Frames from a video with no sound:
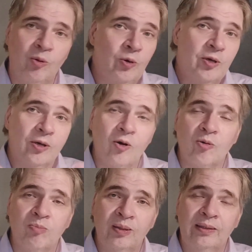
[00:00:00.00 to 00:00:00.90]
or you can
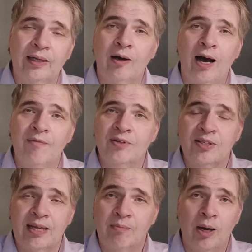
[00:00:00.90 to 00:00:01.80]
go completely off and
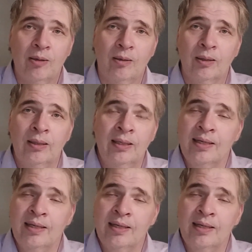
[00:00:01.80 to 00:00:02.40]
say model